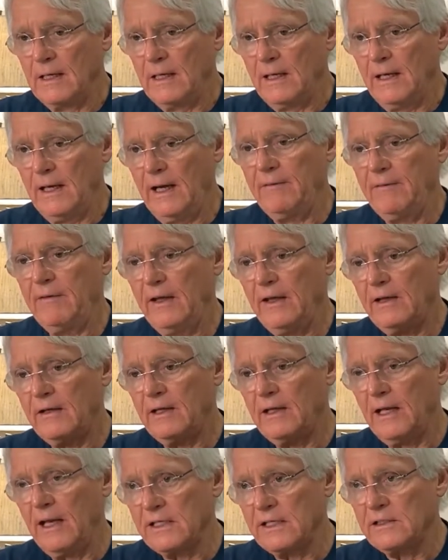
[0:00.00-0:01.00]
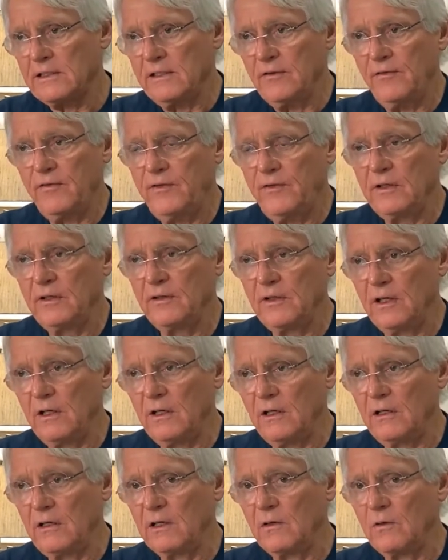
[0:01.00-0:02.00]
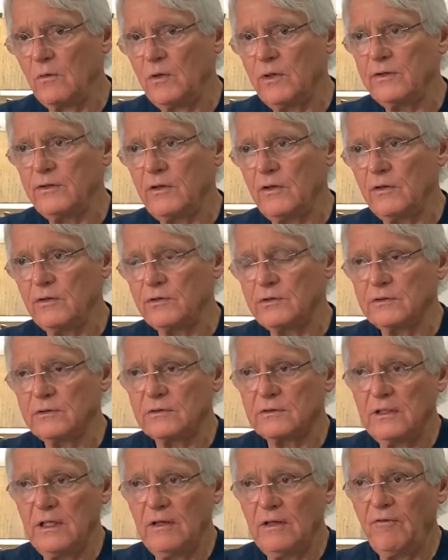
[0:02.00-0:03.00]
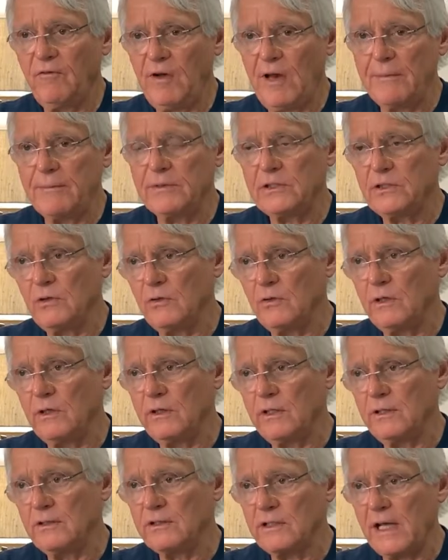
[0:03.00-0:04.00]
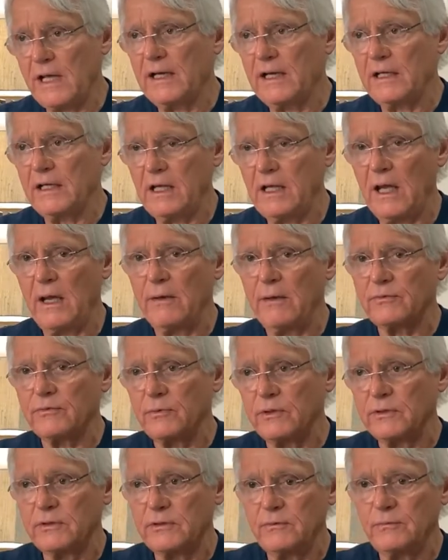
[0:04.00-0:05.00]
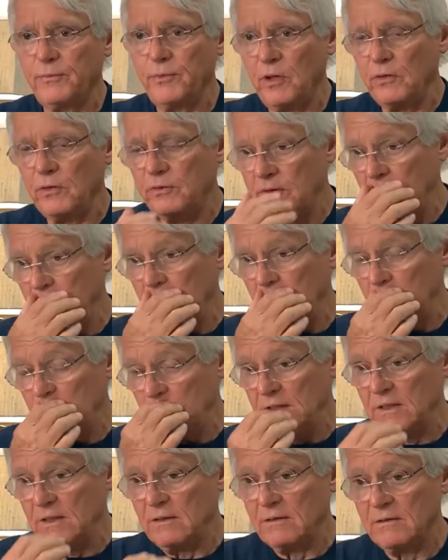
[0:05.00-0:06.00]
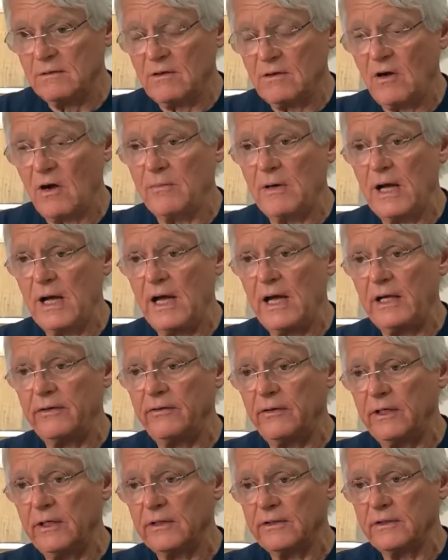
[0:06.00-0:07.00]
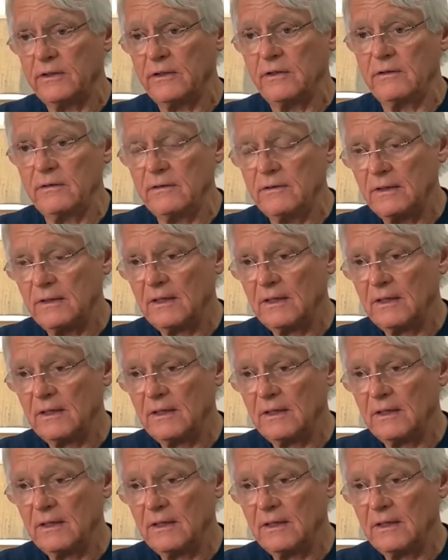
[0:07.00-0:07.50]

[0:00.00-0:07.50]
And they can actually fill the lung with those inflammatory cytokines, which are proteins and carbohydrates that